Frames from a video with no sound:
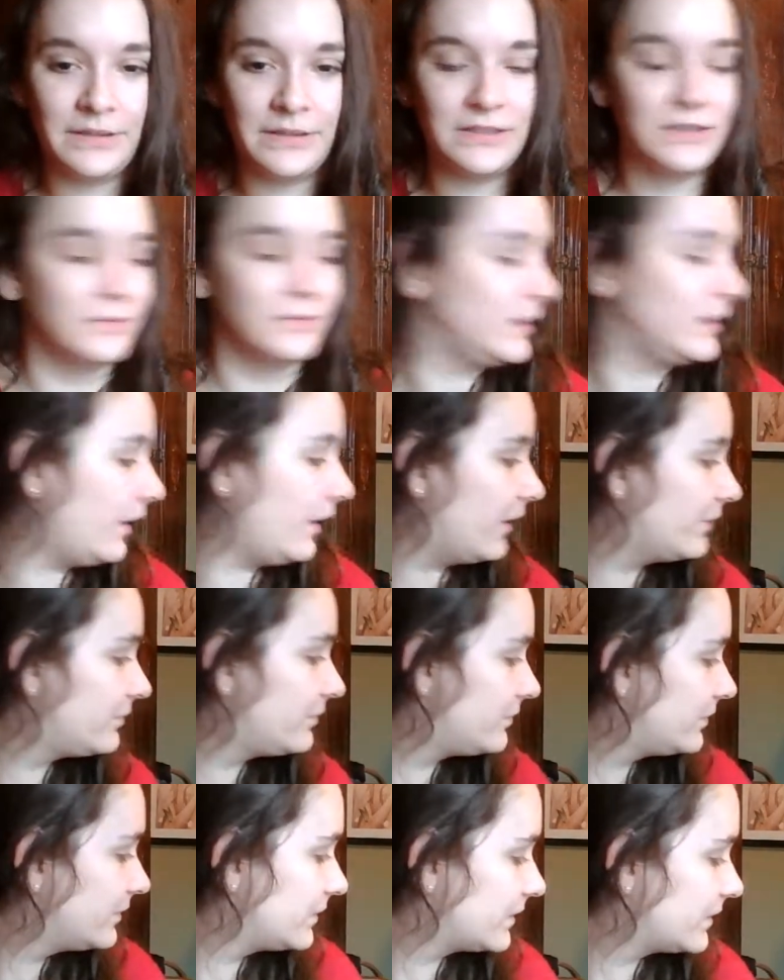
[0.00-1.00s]
pisses me off
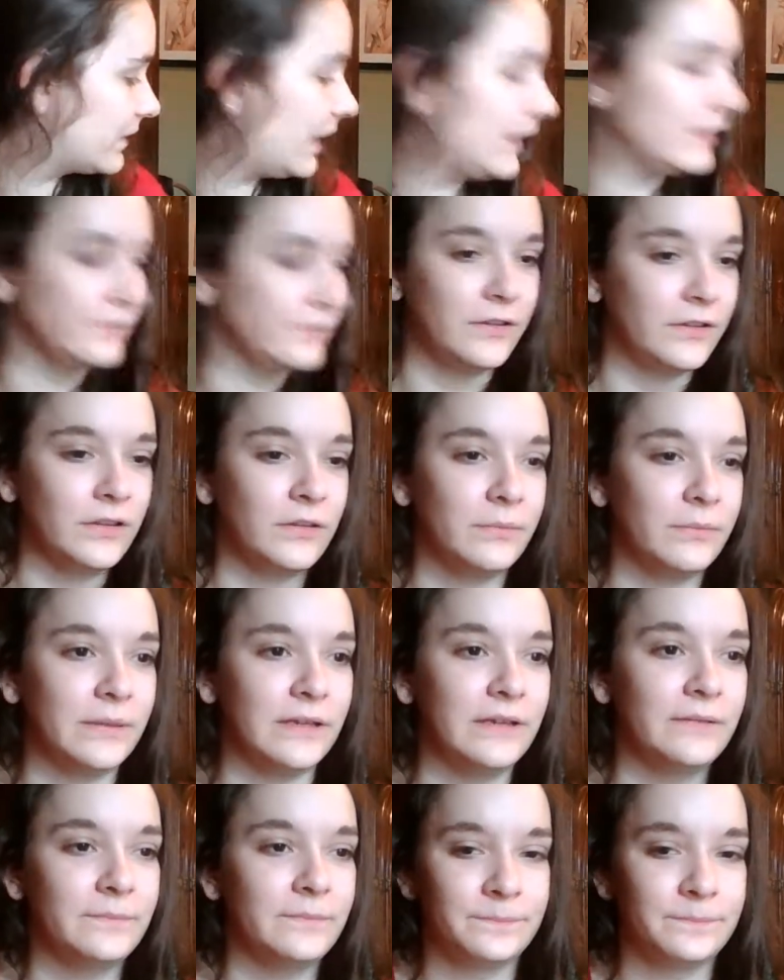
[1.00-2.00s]
kind of a little
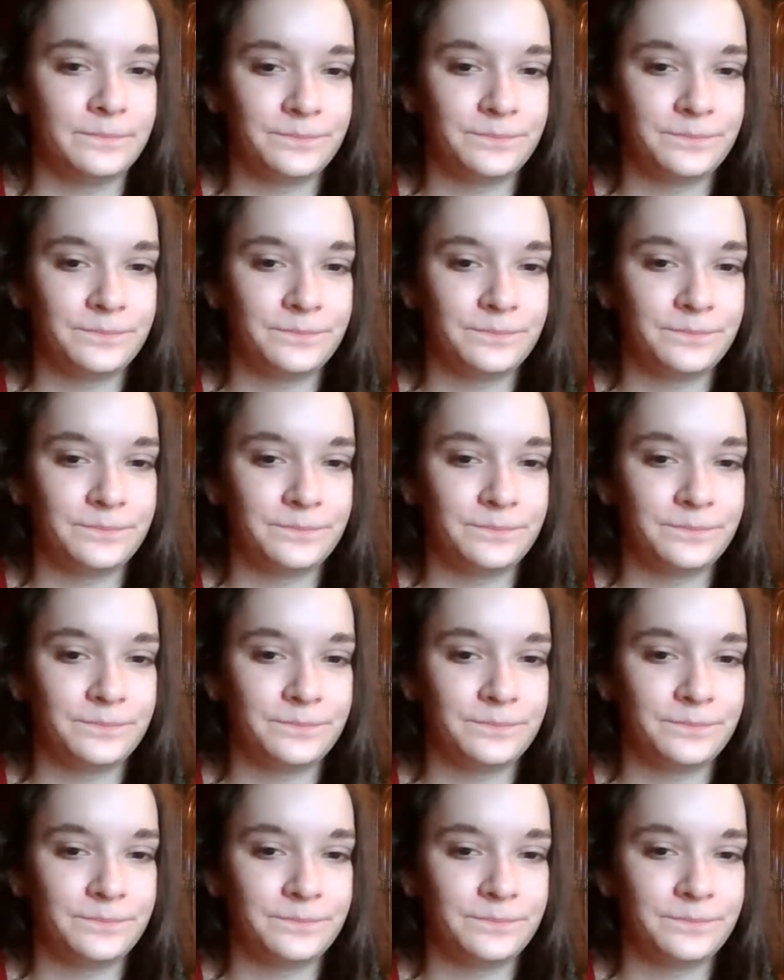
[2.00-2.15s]
bit.